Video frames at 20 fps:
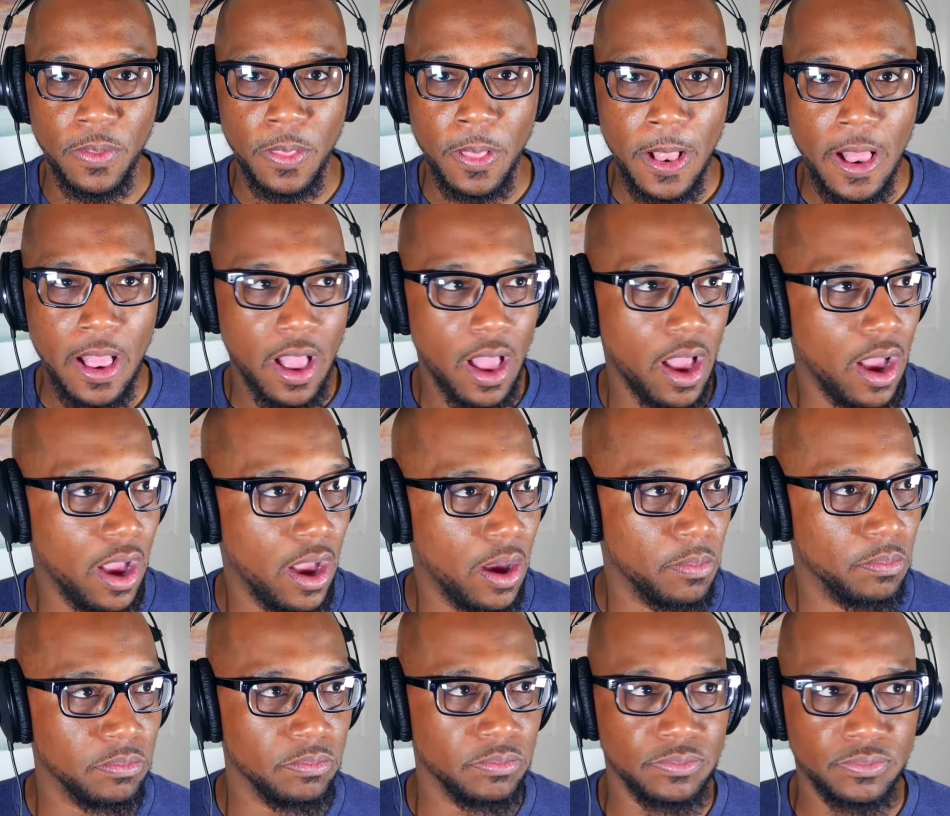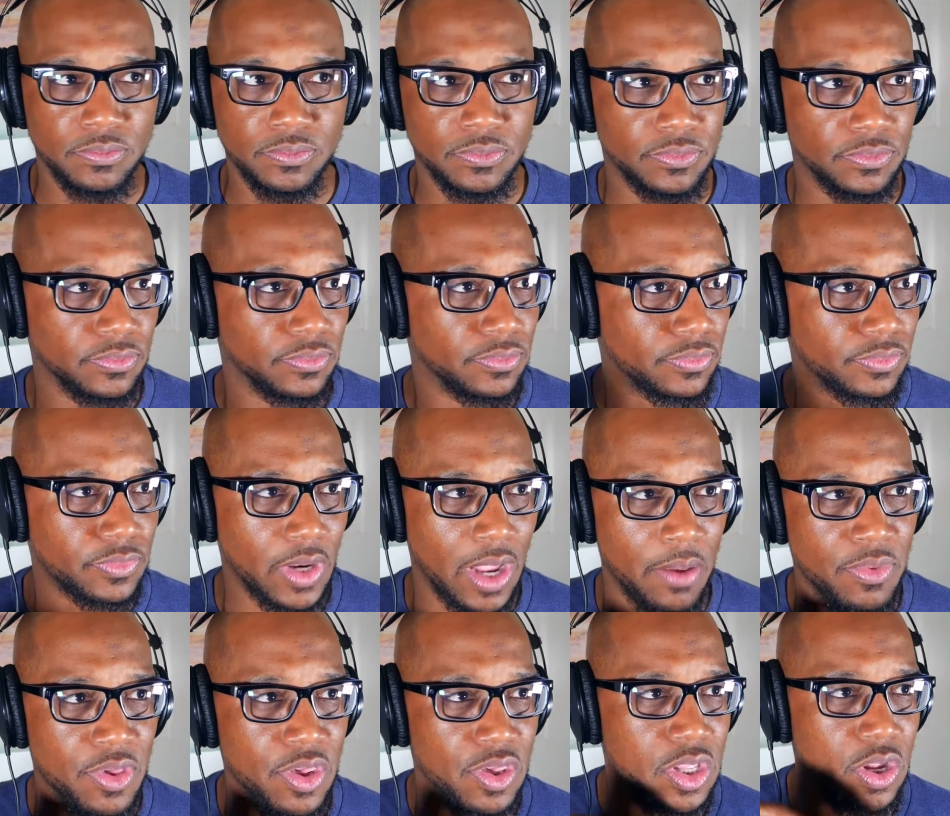Mm-hmm. Um,
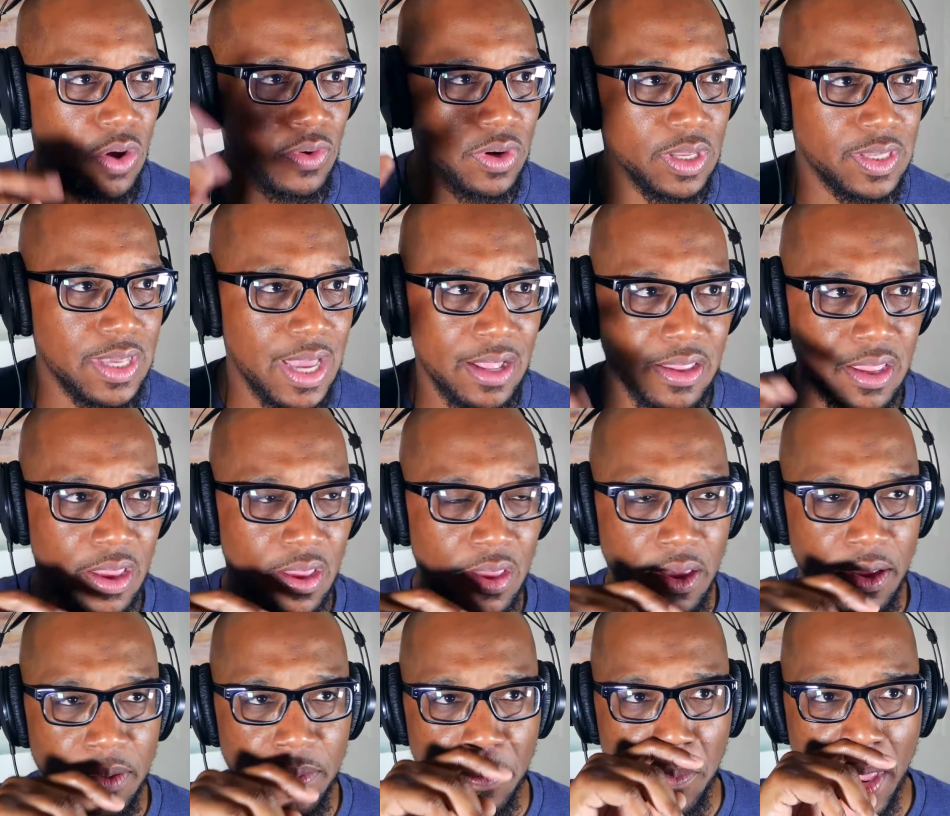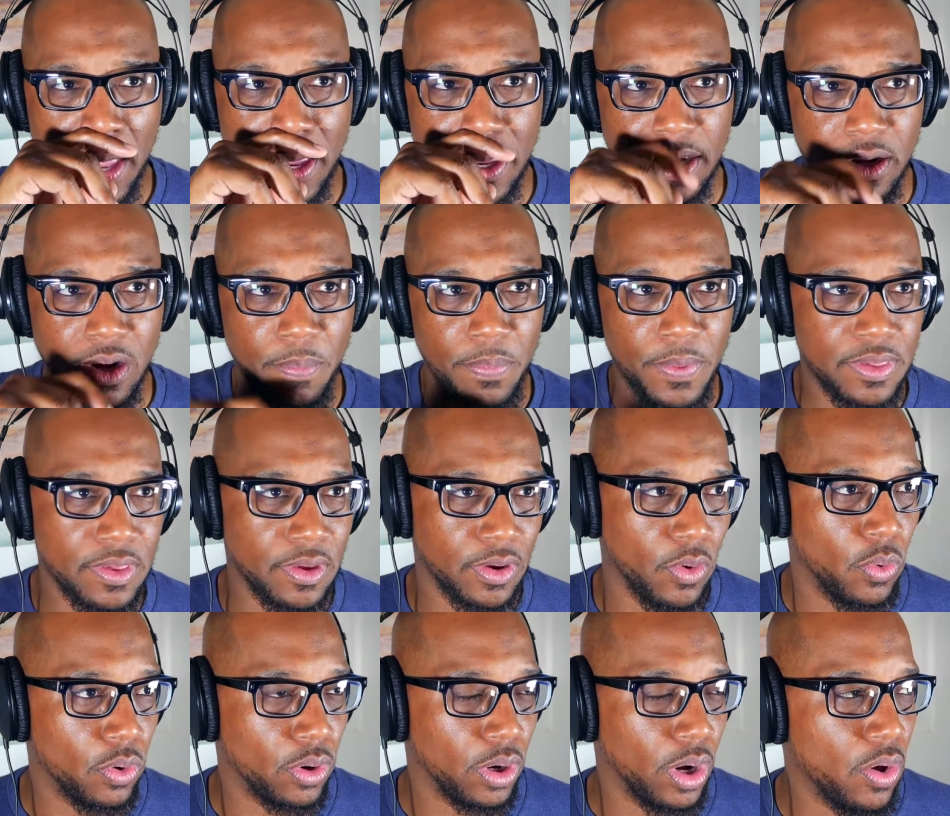I'm just throwing this out there and making it up as I
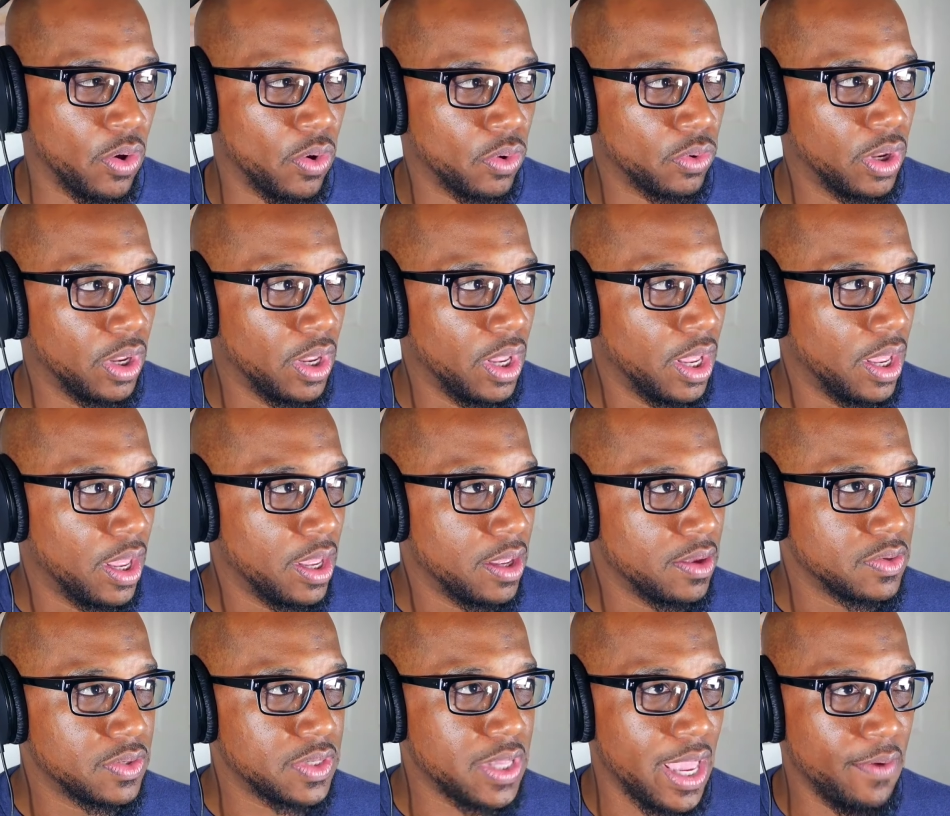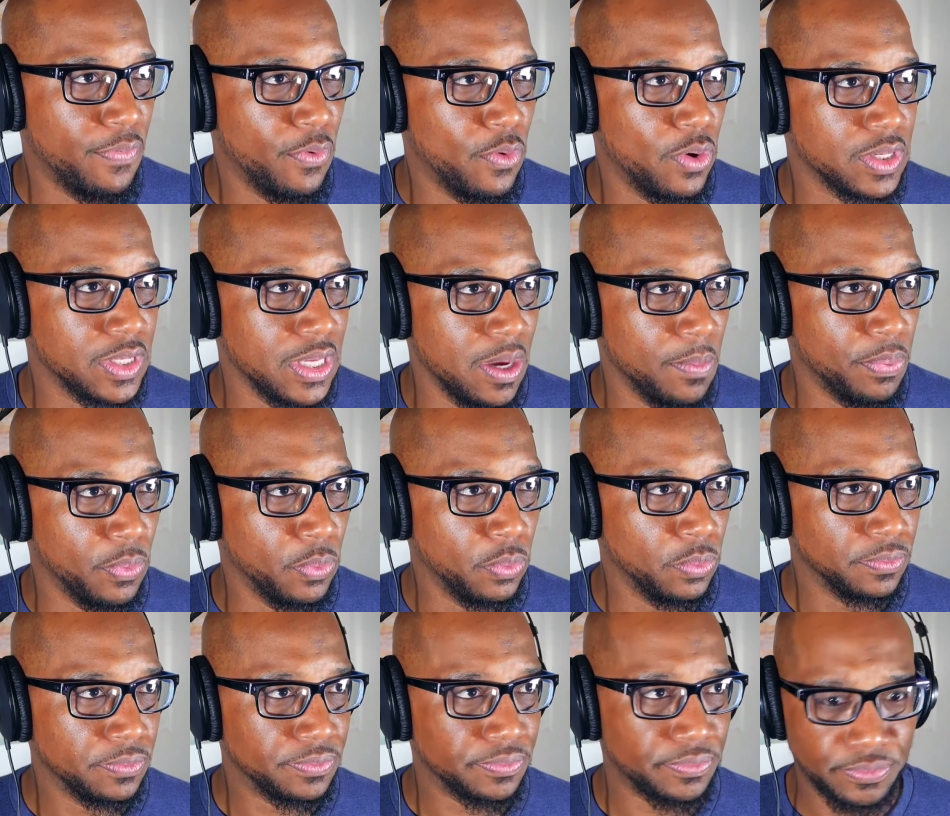go along. Say, for
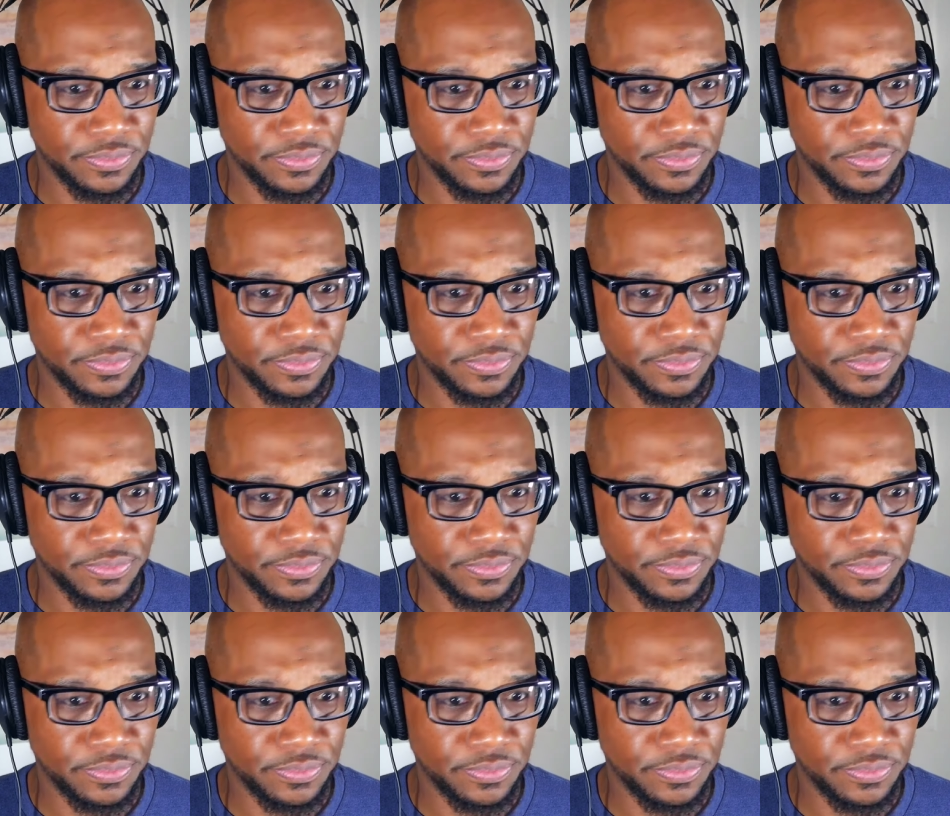example,